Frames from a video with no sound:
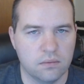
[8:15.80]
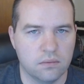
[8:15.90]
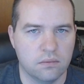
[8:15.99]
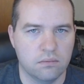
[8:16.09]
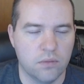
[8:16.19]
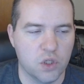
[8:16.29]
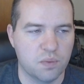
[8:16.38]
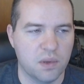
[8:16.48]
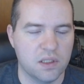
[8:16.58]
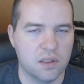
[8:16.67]
Most
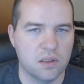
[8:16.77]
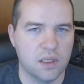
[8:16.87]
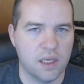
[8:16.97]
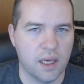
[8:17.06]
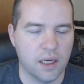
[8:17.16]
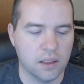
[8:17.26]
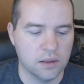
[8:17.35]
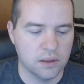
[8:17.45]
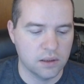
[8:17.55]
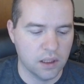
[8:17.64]
places you can't.
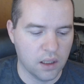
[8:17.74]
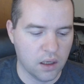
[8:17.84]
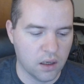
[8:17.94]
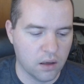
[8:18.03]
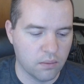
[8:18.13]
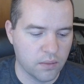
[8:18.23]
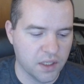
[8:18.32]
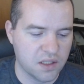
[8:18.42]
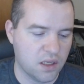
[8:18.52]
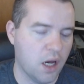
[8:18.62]

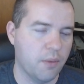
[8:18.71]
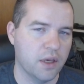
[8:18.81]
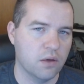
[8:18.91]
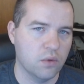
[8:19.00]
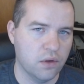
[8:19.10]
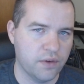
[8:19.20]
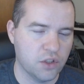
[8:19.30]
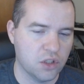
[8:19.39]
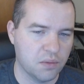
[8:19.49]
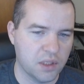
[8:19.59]
It's coming. We'll
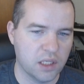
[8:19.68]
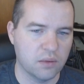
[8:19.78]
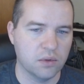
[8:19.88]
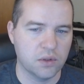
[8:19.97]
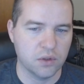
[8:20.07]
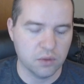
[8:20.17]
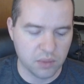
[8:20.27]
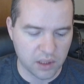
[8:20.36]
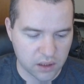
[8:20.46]
eventually be able to. But